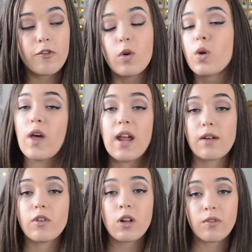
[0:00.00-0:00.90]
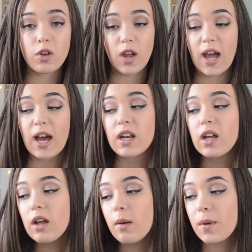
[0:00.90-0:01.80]
a 4th A-level if you can,
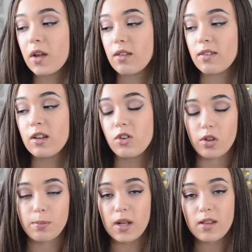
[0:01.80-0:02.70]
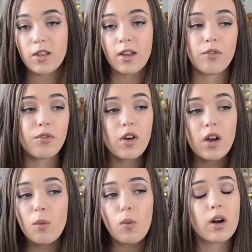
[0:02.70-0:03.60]
because it just means that if
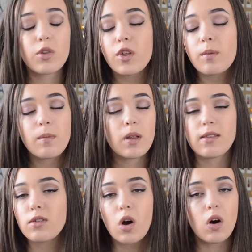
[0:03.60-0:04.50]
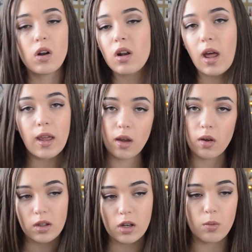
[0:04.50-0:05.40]
one of them is not like,
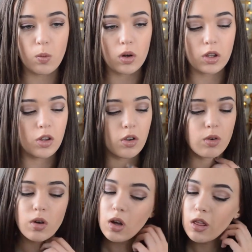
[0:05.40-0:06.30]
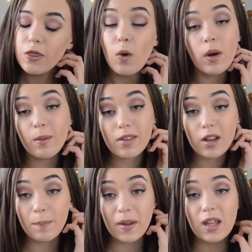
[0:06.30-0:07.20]
you know, what you thought it was
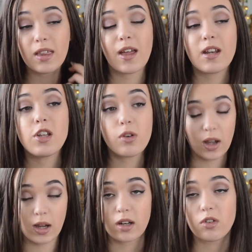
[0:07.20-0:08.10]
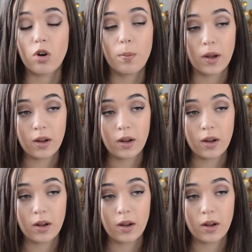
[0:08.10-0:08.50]
going to be, then you can drop